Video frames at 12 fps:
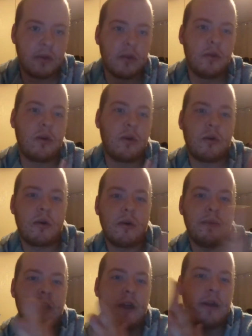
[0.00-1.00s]
Blue
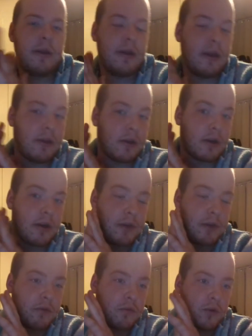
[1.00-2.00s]
Corn Maiden and the
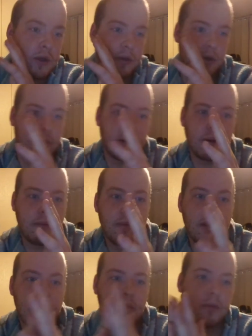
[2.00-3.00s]
Coming of Winter.
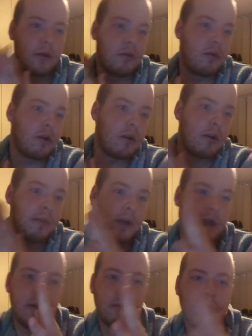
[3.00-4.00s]
Blue Corn
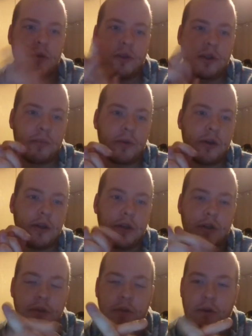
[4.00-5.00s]
Maiden was the
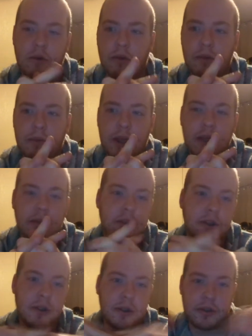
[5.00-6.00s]
prettiest of the Corn Maiden
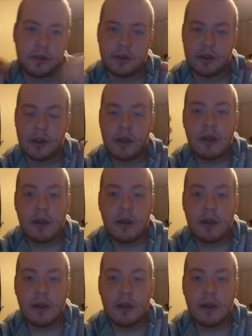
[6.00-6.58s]
sisters.